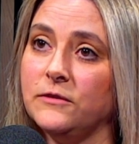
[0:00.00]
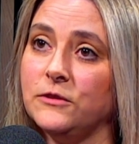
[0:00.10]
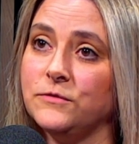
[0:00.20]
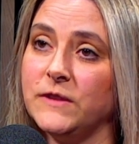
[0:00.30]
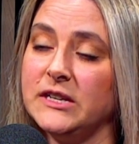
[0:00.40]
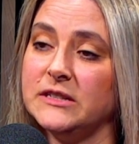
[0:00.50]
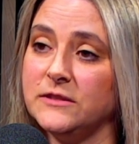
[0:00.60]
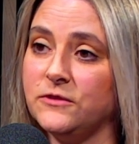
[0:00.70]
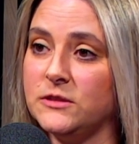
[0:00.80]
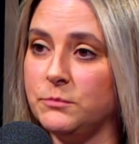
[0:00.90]
various
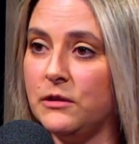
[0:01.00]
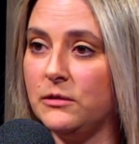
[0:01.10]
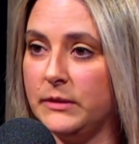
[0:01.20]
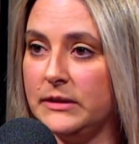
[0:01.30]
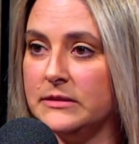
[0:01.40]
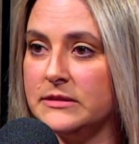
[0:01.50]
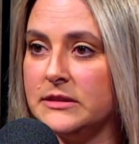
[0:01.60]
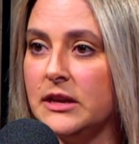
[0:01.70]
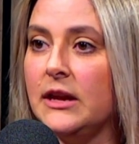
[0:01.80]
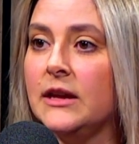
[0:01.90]
different departments.
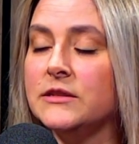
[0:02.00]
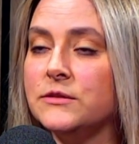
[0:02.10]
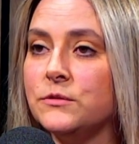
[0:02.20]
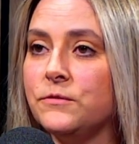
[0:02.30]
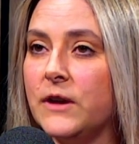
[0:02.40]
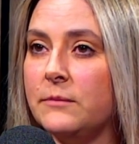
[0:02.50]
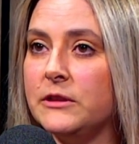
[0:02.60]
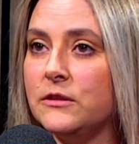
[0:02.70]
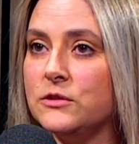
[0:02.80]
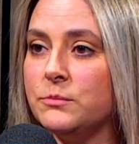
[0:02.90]
So the family
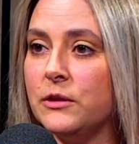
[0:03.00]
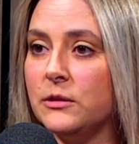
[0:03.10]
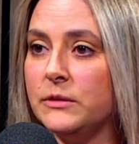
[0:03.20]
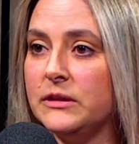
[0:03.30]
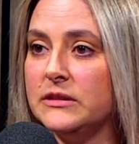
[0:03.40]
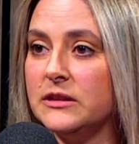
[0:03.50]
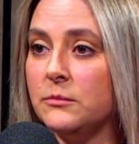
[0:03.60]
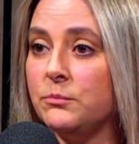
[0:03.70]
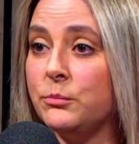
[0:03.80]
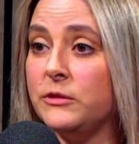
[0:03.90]
law department are
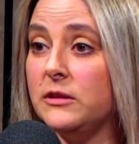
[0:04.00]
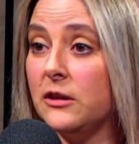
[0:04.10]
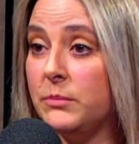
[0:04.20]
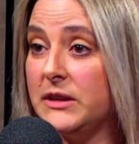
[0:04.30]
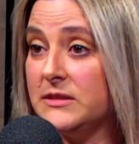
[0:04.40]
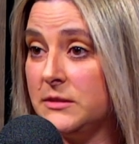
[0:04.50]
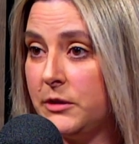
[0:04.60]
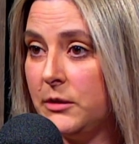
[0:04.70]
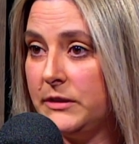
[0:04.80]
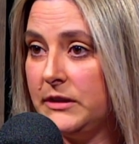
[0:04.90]
probably our biggest
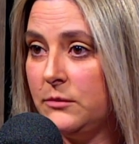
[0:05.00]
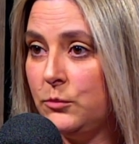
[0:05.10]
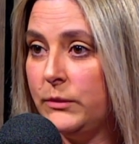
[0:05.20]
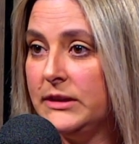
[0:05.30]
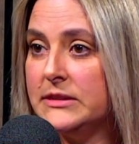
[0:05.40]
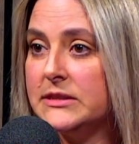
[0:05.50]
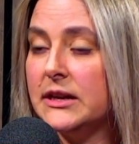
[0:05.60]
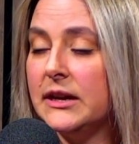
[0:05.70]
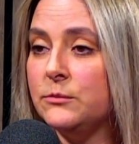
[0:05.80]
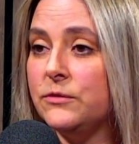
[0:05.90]
department at the moment,
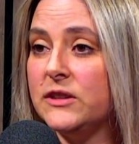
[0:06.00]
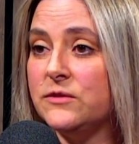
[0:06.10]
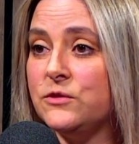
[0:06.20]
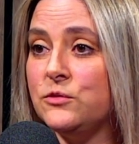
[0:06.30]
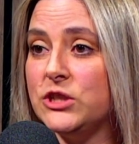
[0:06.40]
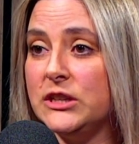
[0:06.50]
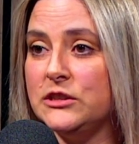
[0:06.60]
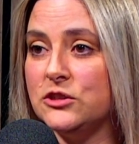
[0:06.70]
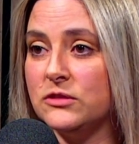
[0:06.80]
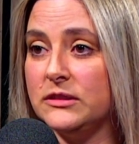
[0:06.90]
and we've had a few
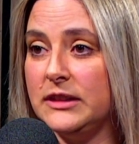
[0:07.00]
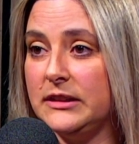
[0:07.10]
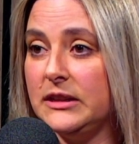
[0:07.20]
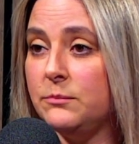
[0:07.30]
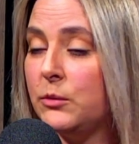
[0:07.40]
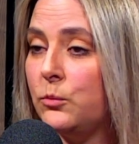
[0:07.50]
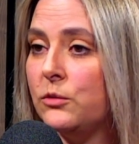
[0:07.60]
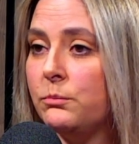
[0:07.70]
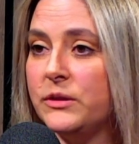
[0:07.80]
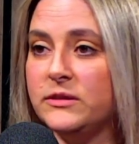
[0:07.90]
changes lately, but we're
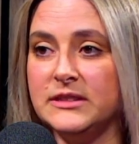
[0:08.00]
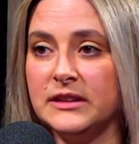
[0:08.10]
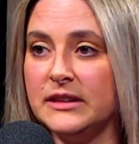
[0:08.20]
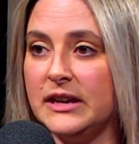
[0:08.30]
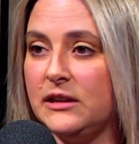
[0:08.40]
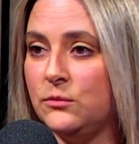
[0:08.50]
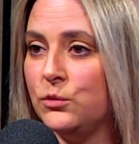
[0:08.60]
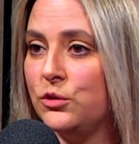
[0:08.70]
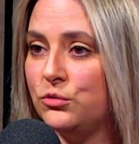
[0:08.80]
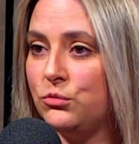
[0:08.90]
building again, we're
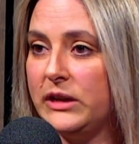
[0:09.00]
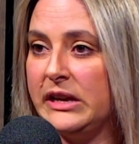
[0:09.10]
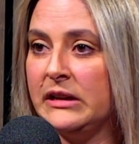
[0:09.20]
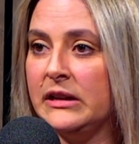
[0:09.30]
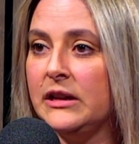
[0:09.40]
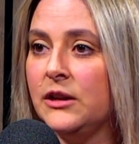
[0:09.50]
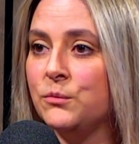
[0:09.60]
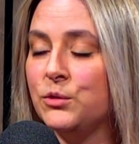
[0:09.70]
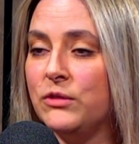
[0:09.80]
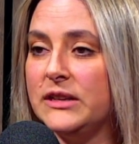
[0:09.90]
growing,
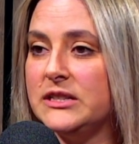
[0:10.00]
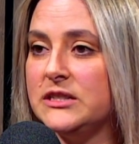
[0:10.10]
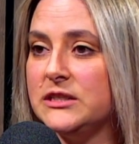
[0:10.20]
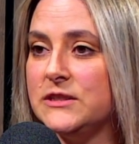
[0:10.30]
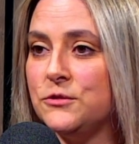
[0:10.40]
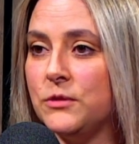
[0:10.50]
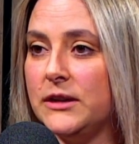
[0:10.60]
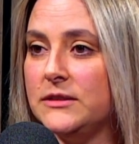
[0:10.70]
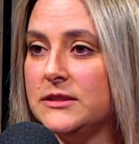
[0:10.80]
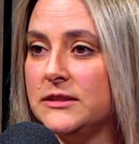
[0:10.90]
we're ready to go
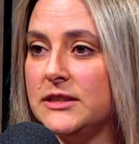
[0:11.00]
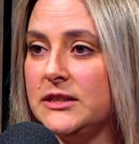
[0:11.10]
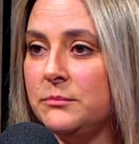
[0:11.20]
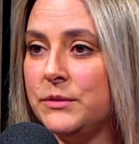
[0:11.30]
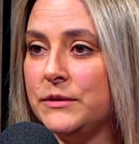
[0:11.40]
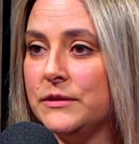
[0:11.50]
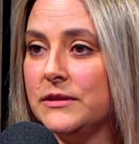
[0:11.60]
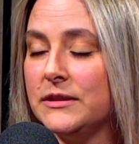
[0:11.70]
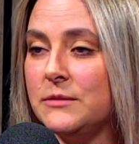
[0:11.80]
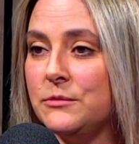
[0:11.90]
out and keep
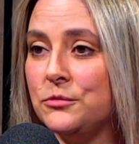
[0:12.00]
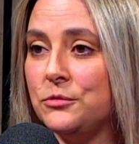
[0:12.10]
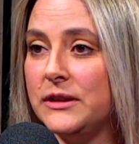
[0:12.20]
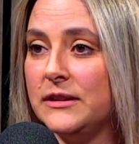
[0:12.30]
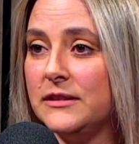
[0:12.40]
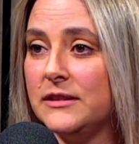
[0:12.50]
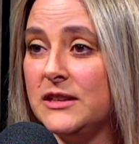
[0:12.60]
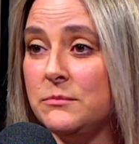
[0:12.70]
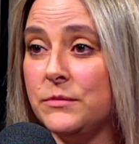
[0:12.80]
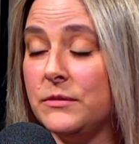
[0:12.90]
growing and
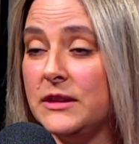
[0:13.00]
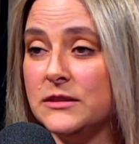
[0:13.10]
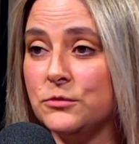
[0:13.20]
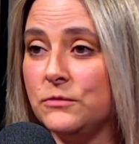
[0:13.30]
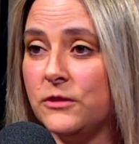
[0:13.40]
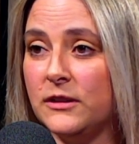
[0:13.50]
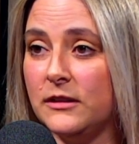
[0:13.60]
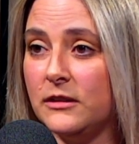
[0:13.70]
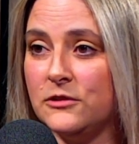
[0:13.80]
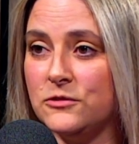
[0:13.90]
keep this going for another
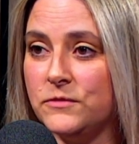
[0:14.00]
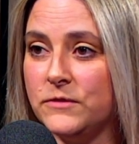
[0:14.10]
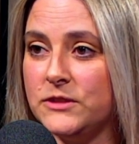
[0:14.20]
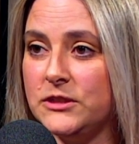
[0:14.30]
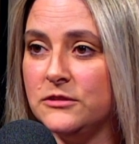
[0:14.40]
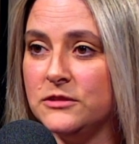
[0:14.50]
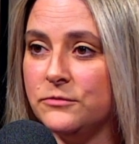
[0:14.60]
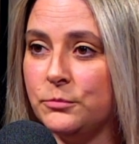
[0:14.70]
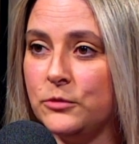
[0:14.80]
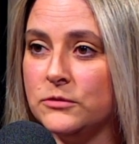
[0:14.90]
150 years if
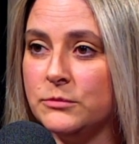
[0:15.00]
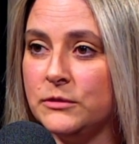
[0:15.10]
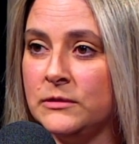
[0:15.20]
possible.